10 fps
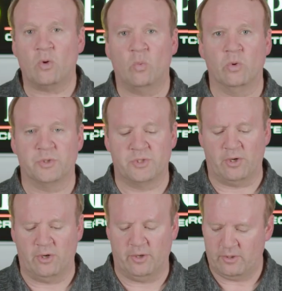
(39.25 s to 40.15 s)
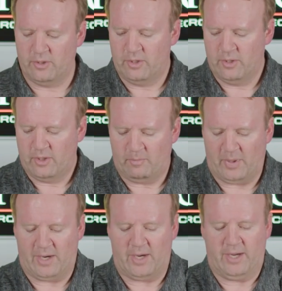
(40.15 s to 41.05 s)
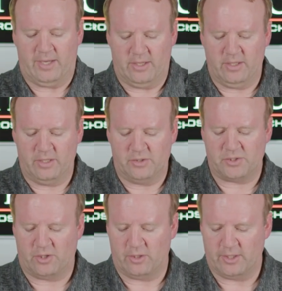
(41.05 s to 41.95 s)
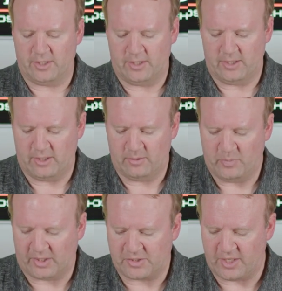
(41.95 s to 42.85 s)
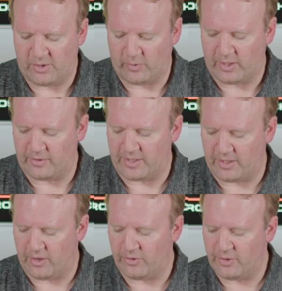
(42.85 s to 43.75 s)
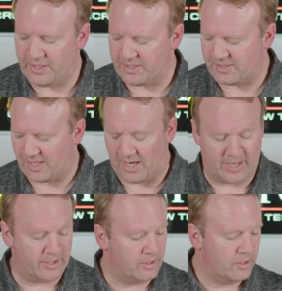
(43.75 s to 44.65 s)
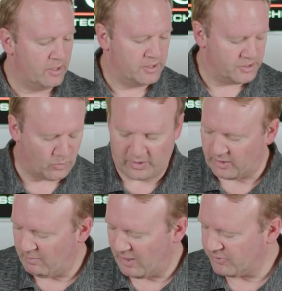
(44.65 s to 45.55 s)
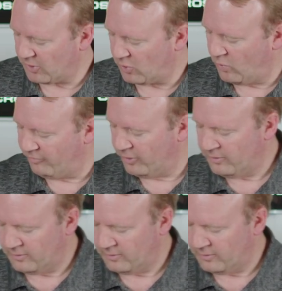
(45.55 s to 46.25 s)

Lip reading: We'll start by installing the Picatinny rail on the underneath side so we can mount our quiver.